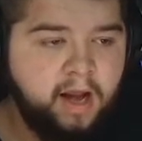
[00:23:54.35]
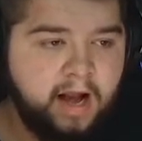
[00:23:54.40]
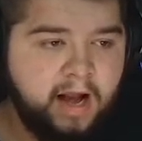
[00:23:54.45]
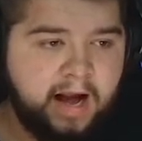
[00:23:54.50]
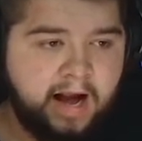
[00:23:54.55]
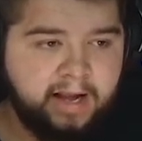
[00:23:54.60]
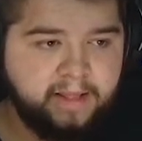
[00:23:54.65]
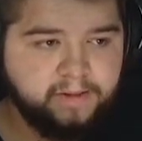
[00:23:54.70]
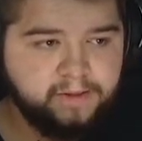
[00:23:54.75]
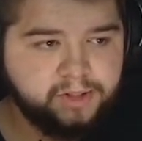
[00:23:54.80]

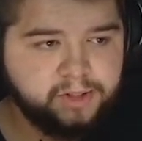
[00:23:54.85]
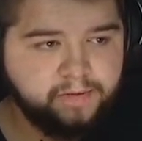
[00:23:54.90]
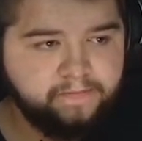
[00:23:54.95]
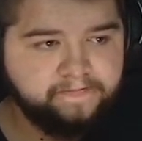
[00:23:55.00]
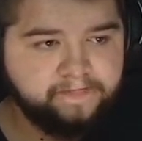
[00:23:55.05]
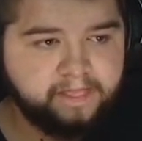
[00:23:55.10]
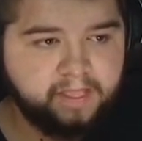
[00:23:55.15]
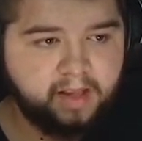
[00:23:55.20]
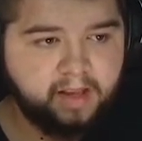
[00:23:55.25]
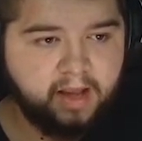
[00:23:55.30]
And
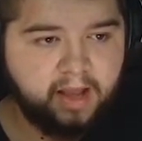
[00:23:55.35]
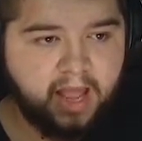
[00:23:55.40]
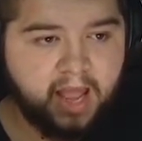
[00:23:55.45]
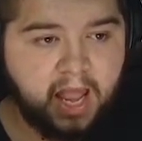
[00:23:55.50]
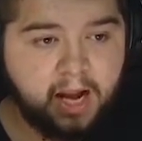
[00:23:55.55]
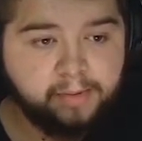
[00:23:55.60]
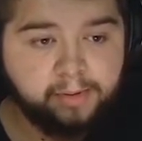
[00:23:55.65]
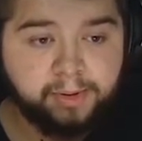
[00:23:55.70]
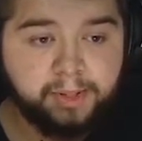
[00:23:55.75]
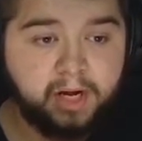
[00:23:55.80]

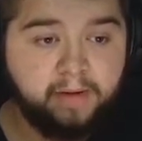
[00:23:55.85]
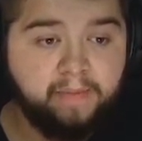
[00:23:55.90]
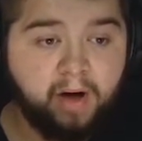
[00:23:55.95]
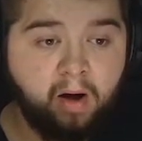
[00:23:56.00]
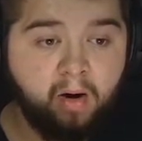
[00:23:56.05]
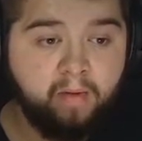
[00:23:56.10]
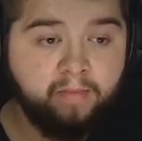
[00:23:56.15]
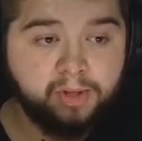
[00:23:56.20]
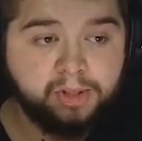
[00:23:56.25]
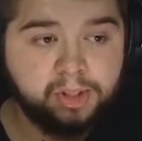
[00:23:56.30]
everything
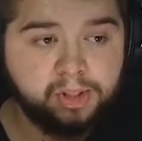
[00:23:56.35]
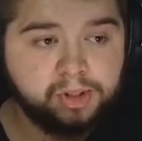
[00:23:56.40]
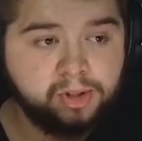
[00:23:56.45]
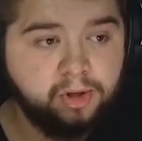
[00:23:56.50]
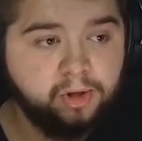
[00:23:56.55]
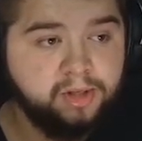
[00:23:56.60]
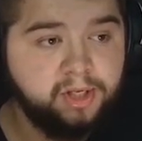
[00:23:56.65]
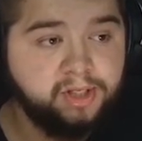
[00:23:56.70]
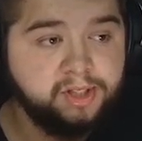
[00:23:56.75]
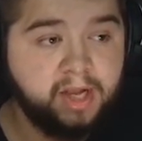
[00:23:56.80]
about him is just
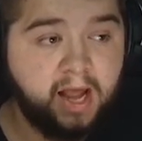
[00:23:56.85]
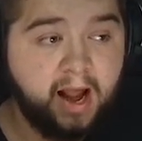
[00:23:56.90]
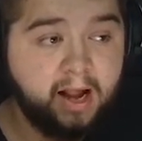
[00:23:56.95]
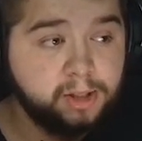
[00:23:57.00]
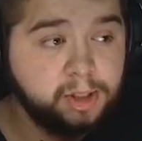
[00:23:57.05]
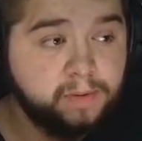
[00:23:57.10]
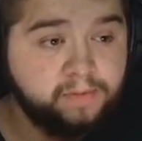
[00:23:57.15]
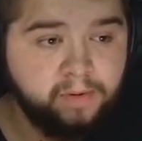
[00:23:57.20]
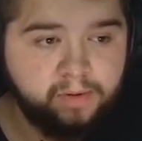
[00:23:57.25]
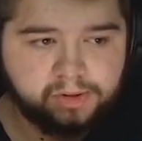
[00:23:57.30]
good. His
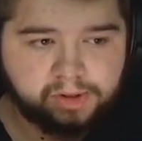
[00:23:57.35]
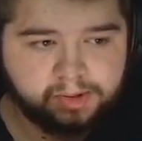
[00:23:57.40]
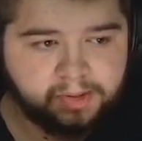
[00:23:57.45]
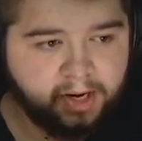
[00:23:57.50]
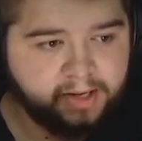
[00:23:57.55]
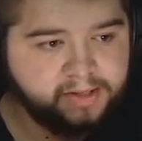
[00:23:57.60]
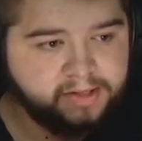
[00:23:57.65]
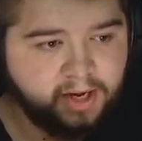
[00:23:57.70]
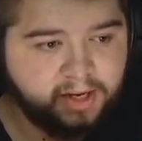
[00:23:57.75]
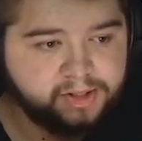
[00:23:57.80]
attributes are
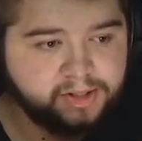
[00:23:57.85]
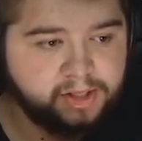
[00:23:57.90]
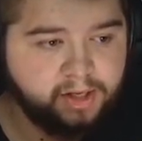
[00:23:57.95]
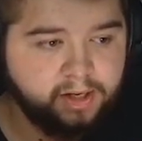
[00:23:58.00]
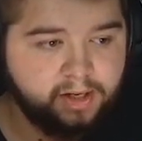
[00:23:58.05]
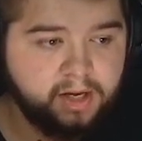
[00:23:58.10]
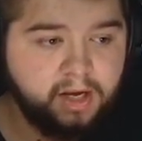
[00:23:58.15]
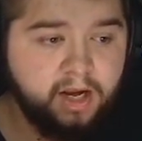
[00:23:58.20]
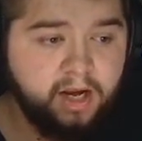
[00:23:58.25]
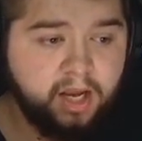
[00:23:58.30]
fantastic.